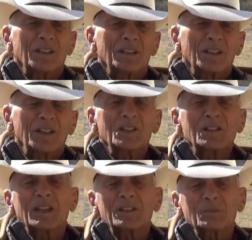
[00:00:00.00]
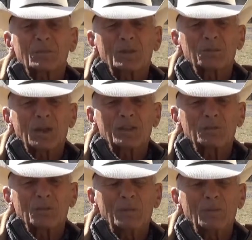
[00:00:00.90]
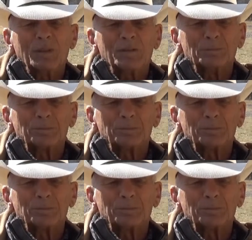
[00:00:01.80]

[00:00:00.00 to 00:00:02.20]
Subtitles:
they just had some pretty pleasant memories.